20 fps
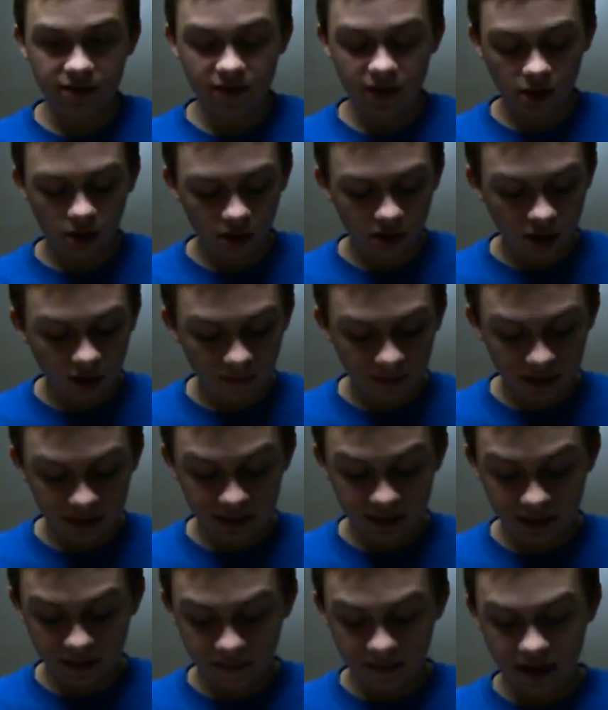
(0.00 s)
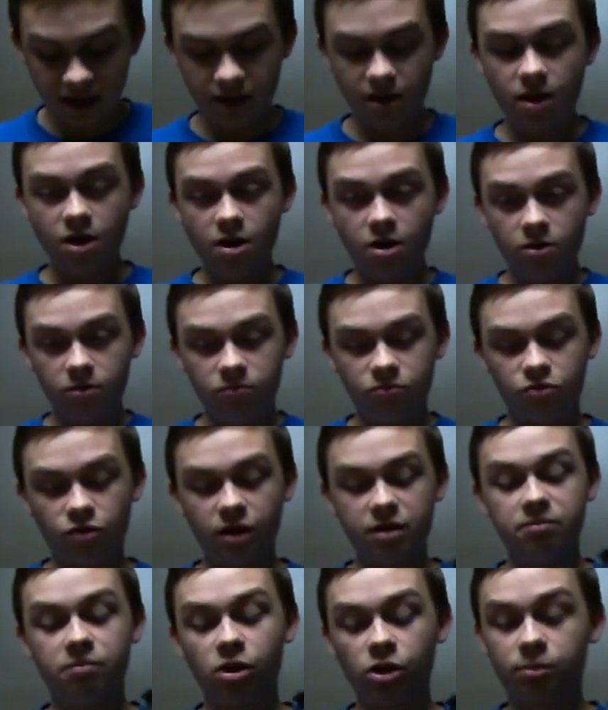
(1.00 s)
There are companies that make
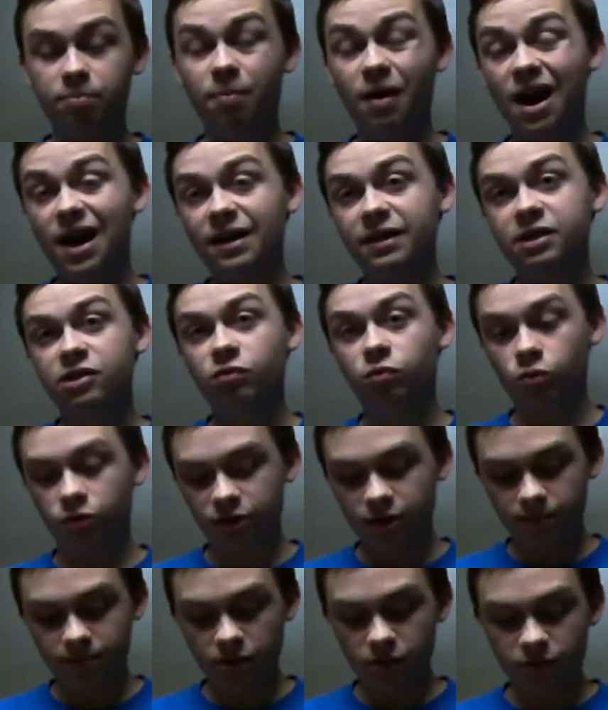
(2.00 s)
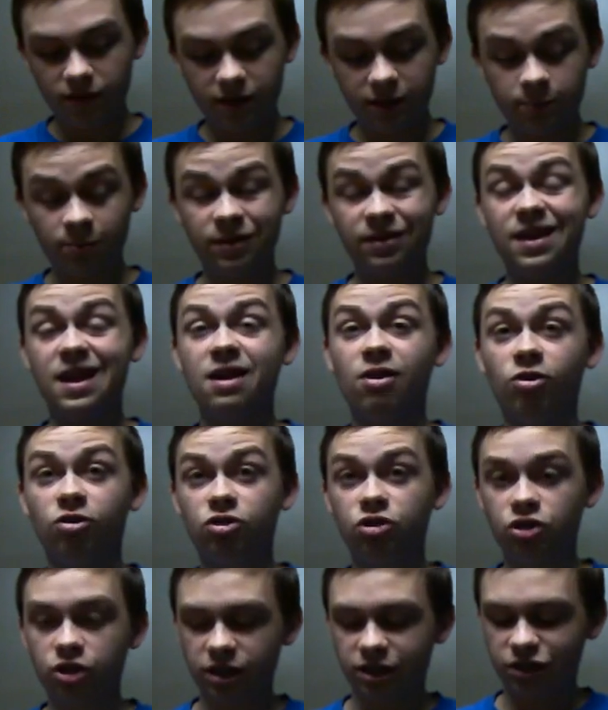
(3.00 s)
trademark bodies for WEs, but they are
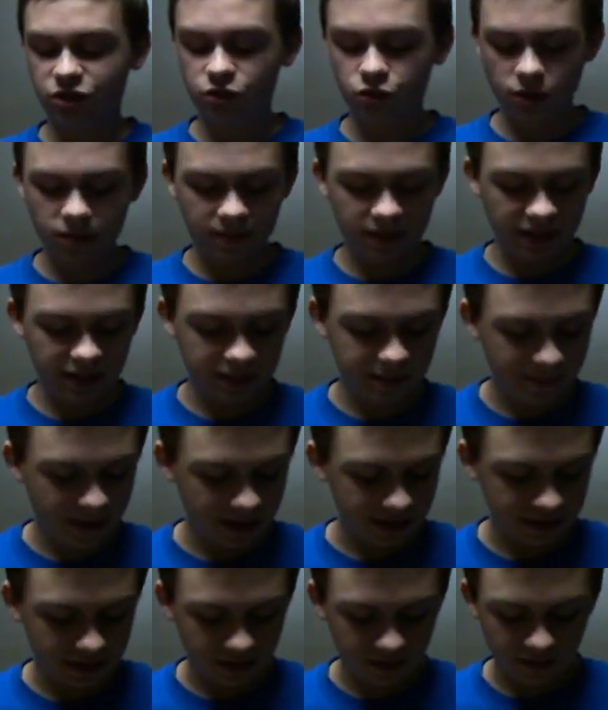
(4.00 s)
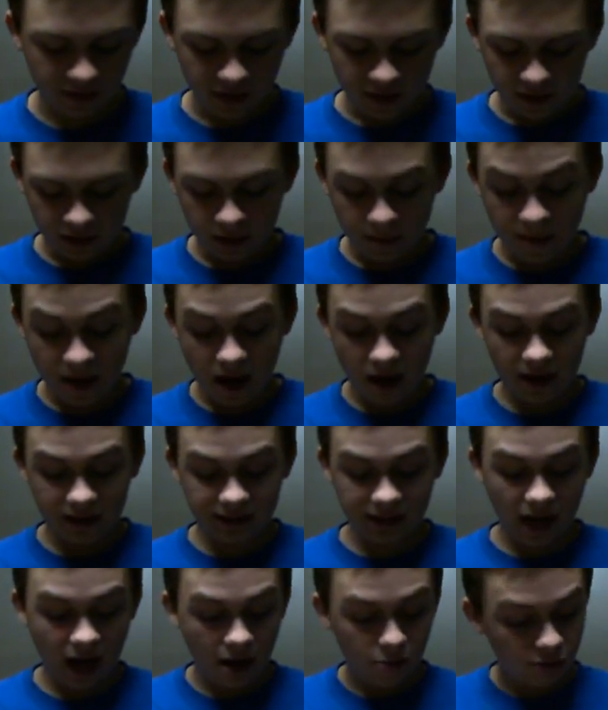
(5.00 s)
extremely expensive. To be
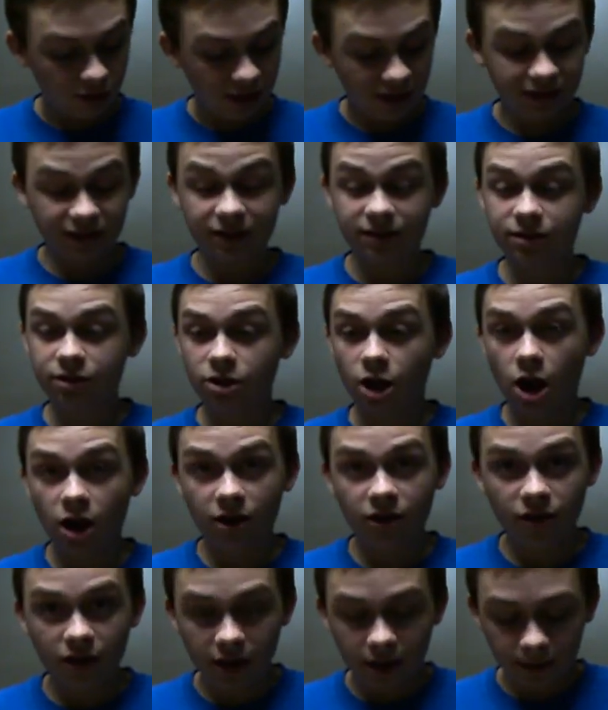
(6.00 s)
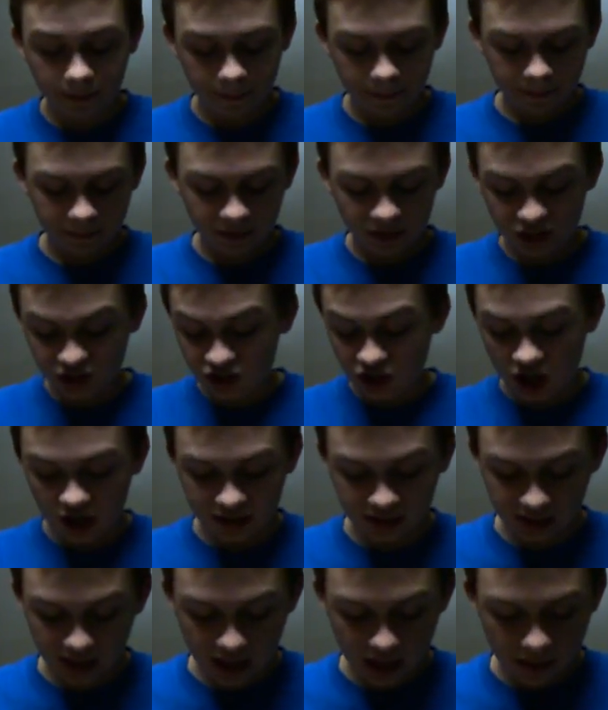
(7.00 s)
honest, I would like the stock thing, the
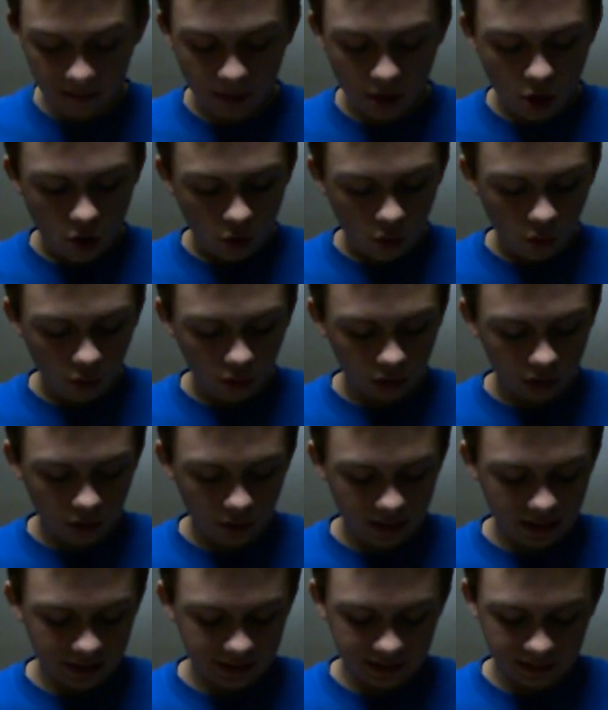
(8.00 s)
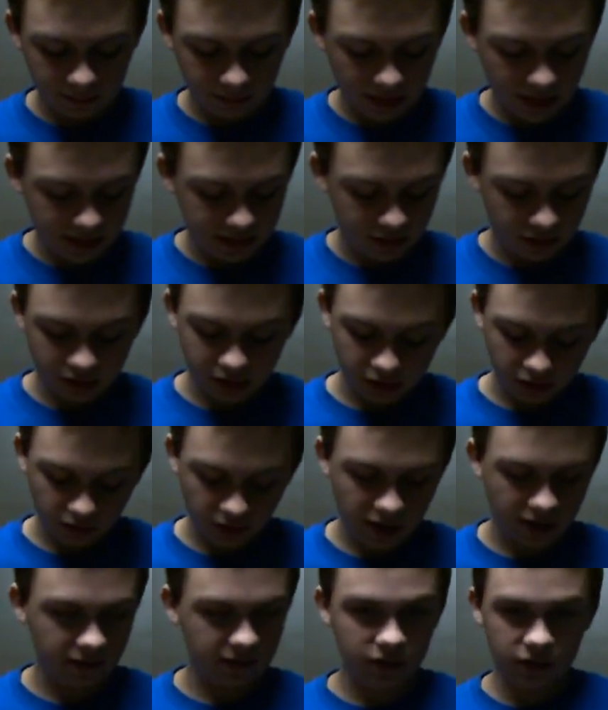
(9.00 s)
stock setup, or go get some laser engraved.